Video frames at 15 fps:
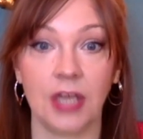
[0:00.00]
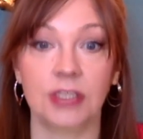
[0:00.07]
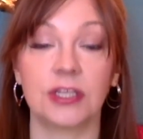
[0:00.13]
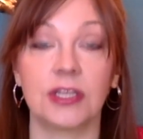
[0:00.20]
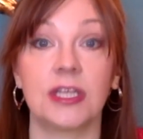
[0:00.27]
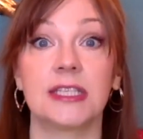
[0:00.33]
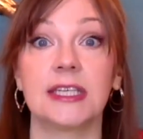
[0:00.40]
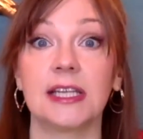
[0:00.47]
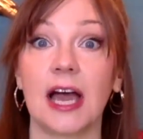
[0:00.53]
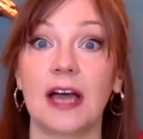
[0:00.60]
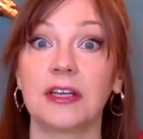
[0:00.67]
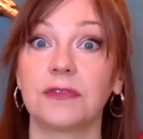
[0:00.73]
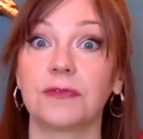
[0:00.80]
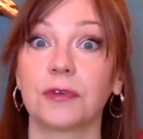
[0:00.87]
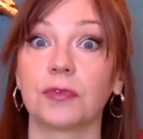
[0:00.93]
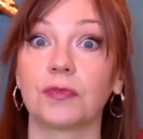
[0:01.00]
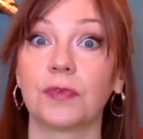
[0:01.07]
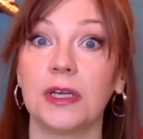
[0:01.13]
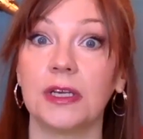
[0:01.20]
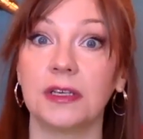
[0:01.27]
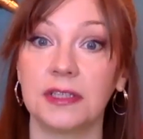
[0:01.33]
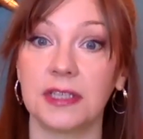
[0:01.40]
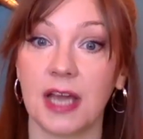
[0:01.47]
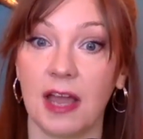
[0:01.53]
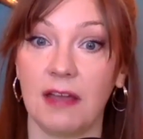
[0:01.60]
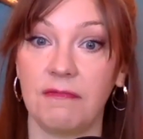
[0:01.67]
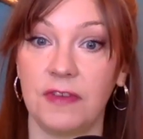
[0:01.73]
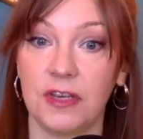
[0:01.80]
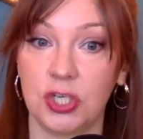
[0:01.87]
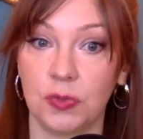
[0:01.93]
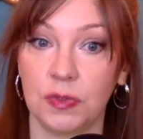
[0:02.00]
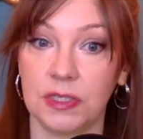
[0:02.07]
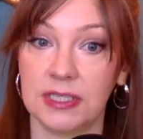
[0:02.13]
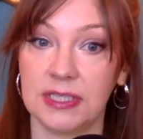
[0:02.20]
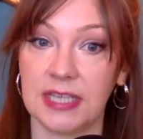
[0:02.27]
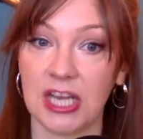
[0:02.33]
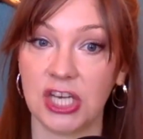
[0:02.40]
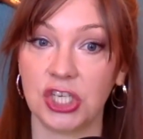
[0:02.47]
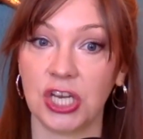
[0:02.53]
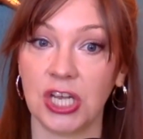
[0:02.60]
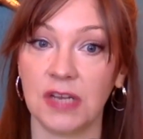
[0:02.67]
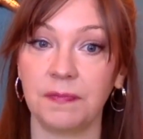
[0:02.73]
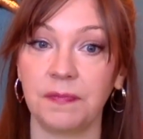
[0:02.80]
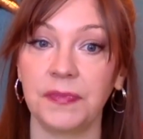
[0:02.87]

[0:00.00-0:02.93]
So this allows for real-time visualization